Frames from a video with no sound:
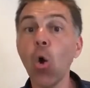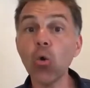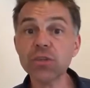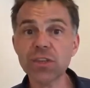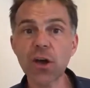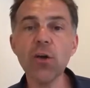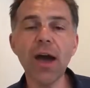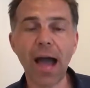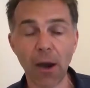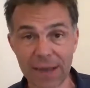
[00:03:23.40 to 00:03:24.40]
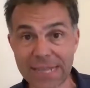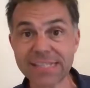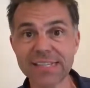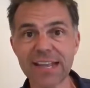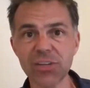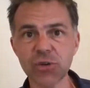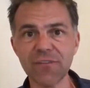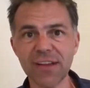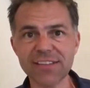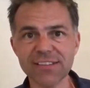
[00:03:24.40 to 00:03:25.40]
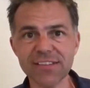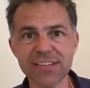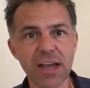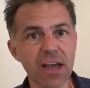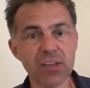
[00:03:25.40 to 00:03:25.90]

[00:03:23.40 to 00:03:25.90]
Also, our international investors